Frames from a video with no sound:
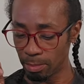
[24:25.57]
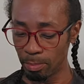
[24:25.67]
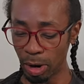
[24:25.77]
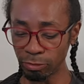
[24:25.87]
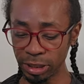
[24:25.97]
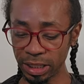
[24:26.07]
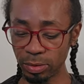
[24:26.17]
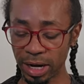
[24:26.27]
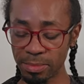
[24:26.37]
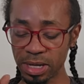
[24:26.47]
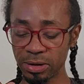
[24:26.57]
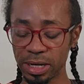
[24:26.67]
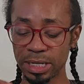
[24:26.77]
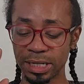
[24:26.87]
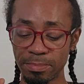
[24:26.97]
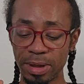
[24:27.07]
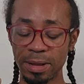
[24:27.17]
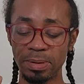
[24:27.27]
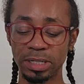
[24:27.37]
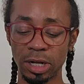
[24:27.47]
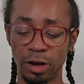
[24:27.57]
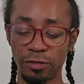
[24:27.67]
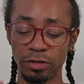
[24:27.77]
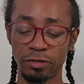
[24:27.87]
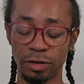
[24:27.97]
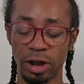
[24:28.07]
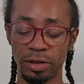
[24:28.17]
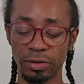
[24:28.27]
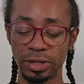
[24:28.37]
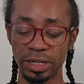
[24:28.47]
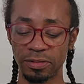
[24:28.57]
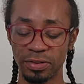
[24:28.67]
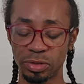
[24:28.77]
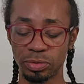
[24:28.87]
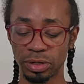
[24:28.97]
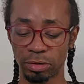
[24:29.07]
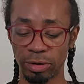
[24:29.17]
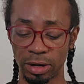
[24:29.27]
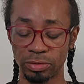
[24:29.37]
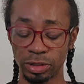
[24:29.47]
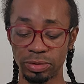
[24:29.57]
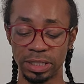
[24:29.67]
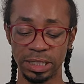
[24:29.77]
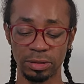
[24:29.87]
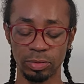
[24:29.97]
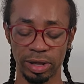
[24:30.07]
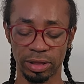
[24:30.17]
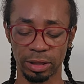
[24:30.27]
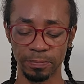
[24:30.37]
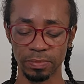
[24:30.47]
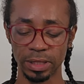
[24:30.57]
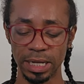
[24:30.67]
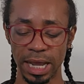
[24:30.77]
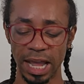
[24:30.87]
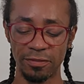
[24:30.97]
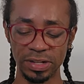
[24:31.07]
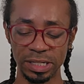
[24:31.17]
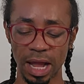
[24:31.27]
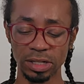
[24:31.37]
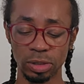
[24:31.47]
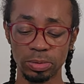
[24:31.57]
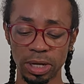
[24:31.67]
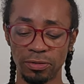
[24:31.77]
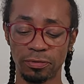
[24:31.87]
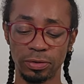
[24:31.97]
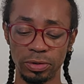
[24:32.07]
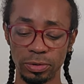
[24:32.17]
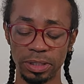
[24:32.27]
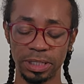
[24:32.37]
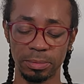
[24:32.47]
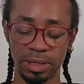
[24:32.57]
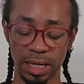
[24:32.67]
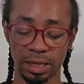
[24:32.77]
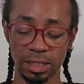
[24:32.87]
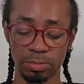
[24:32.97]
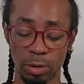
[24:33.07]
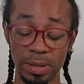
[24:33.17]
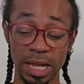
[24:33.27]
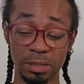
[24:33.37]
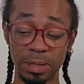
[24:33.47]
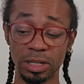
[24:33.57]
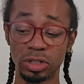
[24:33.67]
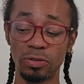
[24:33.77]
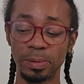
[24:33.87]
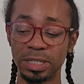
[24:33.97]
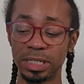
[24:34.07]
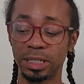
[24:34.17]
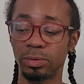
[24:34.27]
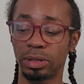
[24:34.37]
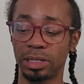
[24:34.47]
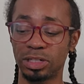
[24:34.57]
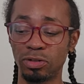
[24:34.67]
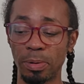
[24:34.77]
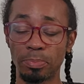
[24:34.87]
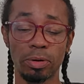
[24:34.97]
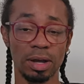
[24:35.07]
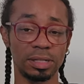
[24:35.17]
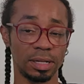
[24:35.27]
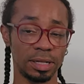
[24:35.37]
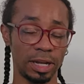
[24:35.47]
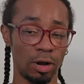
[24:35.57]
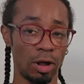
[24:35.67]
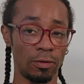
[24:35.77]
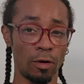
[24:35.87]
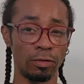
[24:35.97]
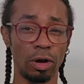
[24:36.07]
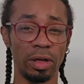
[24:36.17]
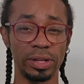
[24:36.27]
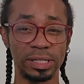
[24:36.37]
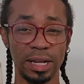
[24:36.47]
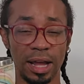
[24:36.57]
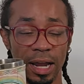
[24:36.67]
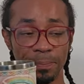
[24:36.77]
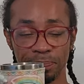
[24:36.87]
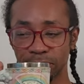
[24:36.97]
But really what I'm hearing is it may be tougher for other individuals around you to deal with. If it's not so tough for you to deal with at this moment, that's because you've been dealing with this. You've been processing it all over all this time.